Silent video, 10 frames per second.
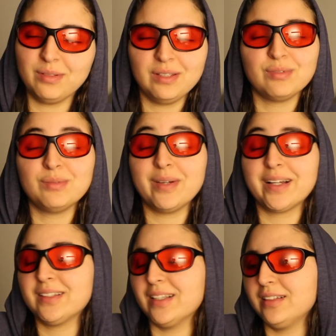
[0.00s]
even
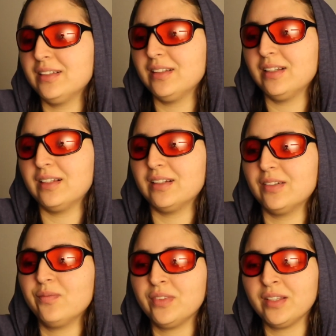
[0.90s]
back
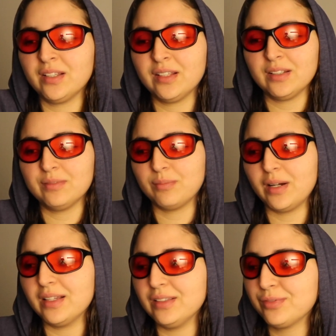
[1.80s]
then,
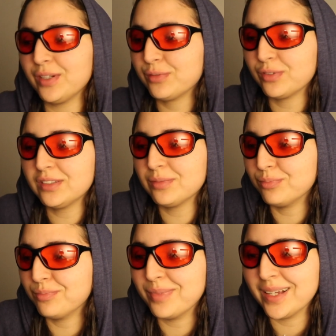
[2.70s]
my favorite
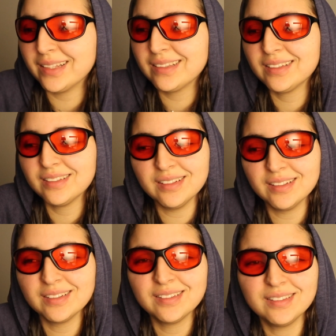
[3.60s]
band
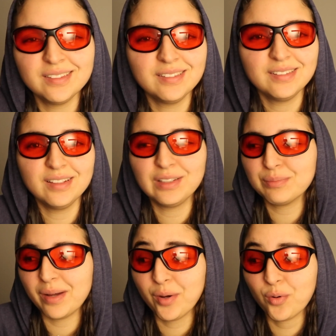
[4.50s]

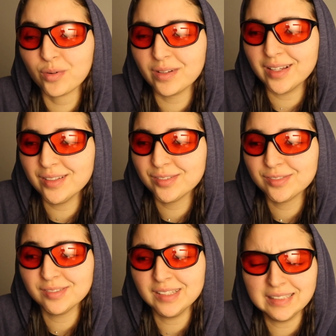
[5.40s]
in my whole life
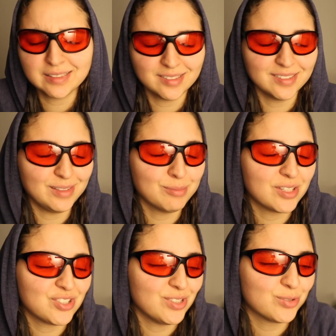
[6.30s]
is
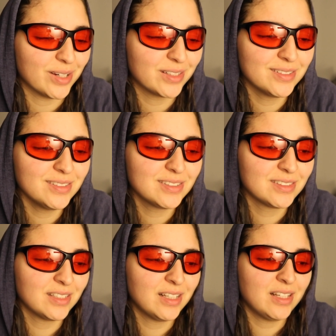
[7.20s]
Imagine Dragons.
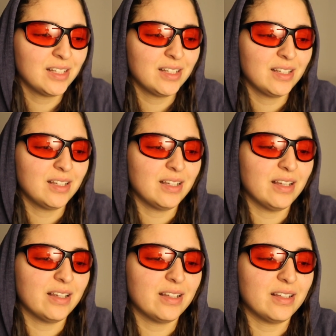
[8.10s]

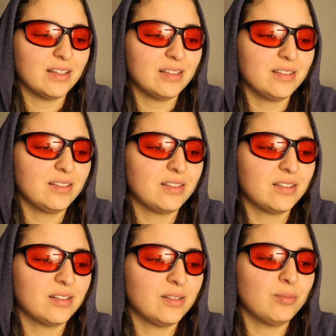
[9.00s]
And
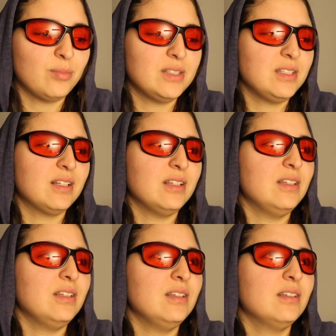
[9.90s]

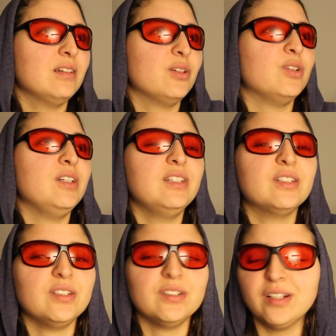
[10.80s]
basically,
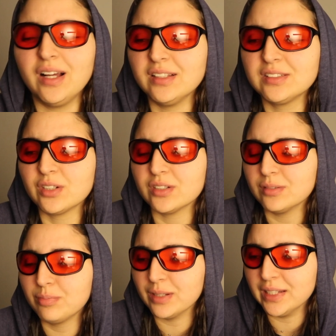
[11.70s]
earlier I
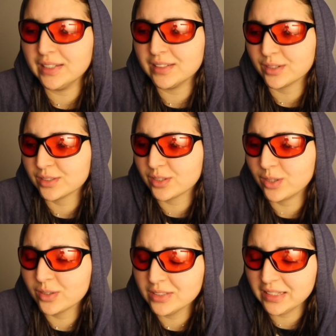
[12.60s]
started playing their
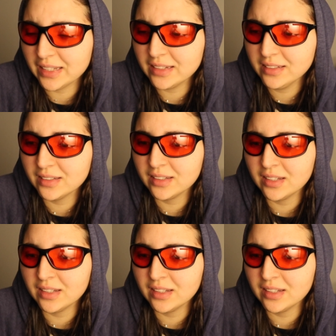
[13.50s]
songs again.